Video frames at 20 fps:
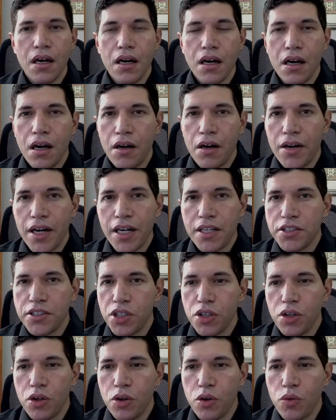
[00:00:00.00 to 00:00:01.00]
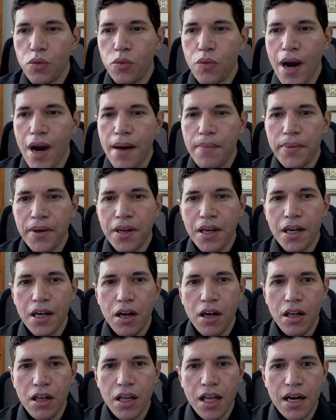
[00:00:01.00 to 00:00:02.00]
All right, so wrapping it
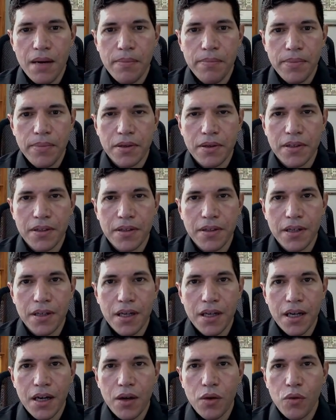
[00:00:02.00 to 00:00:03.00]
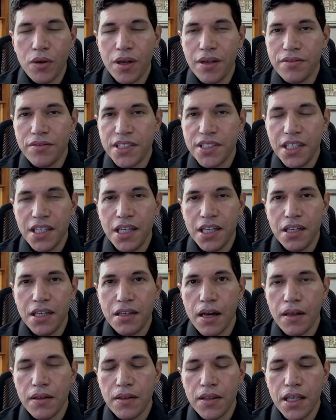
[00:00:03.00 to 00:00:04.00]
all up, we've
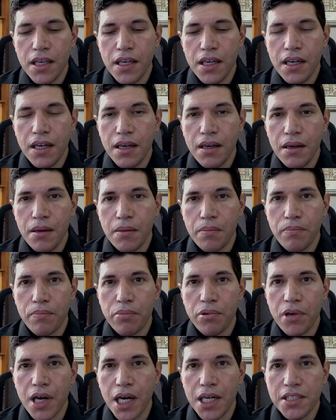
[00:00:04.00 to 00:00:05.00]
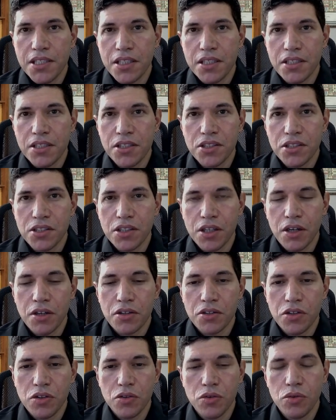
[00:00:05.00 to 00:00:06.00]
seen the prices
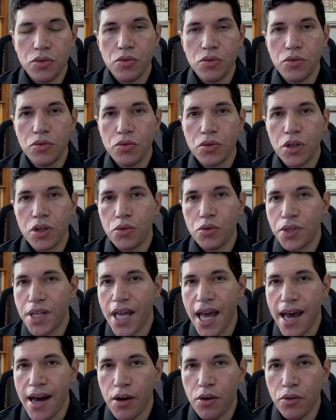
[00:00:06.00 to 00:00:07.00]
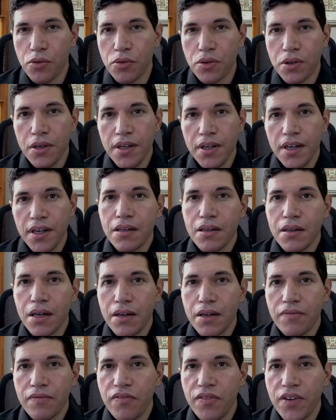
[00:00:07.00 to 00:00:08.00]
start to go down
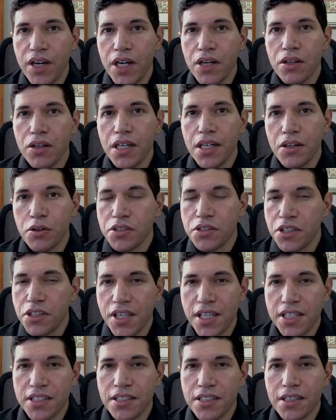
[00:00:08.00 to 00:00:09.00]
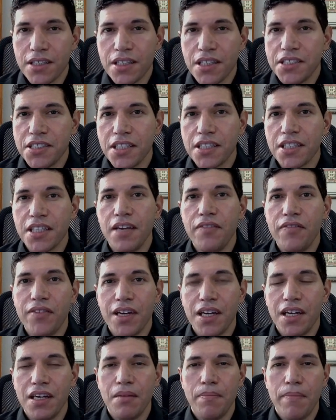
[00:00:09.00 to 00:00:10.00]
a fairly statistically
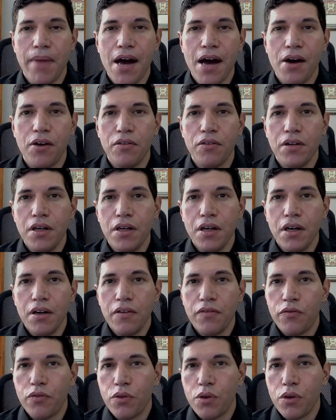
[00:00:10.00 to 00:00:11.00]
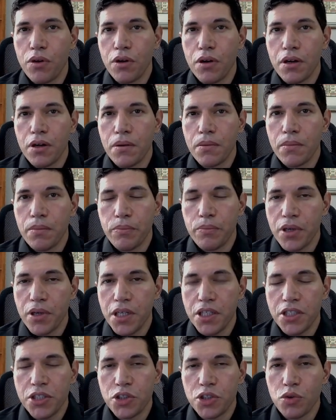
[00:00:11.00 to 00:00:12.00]
significant amount for a
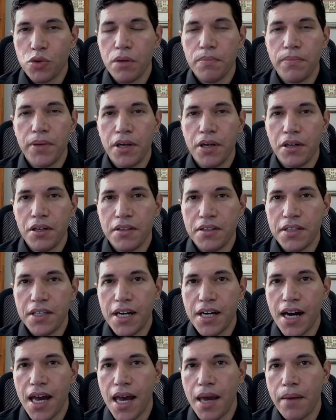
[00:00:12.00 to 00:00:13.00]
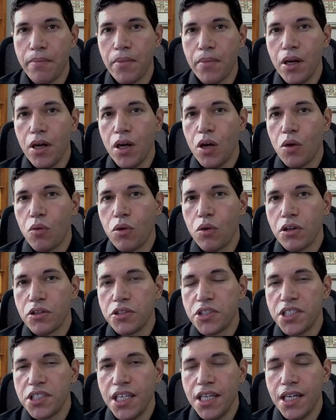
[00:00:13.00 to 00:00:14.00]
pretty short period of time. We're
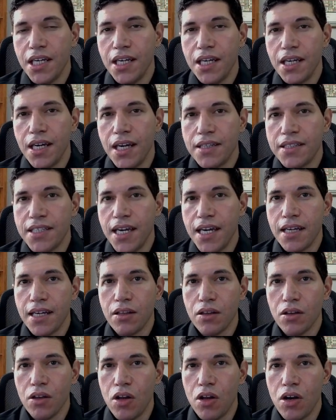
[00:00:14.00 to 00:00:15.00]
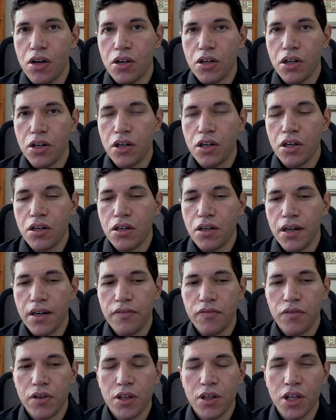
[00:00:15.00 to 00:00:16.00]
seeing it take longer.
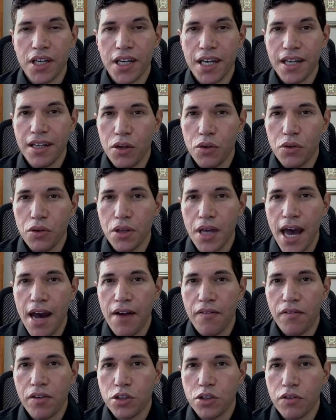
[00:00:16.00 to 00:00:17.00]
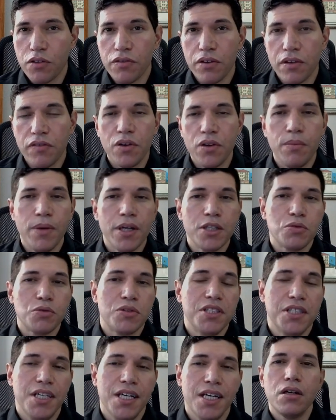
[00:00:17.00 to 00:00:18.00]
If we look at the average over a few months, we're
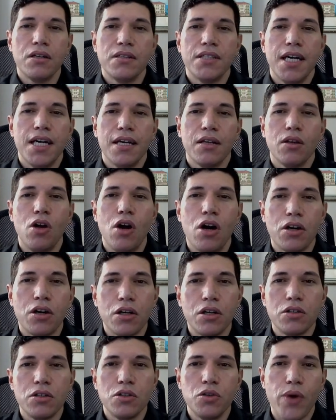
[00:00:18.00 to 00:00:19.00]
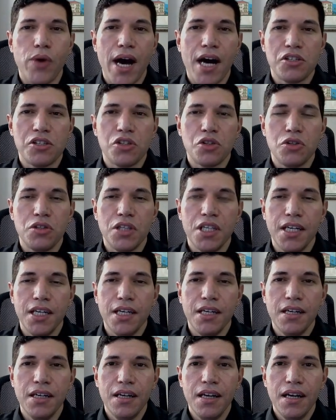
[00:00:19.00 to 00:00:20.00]
seeing it take longer to
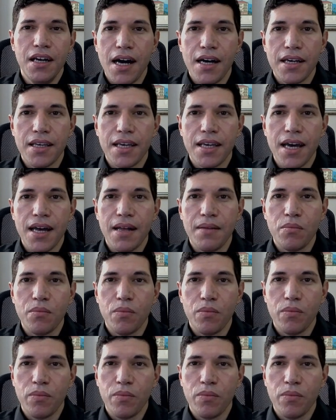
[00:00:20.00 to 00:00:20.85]
actually get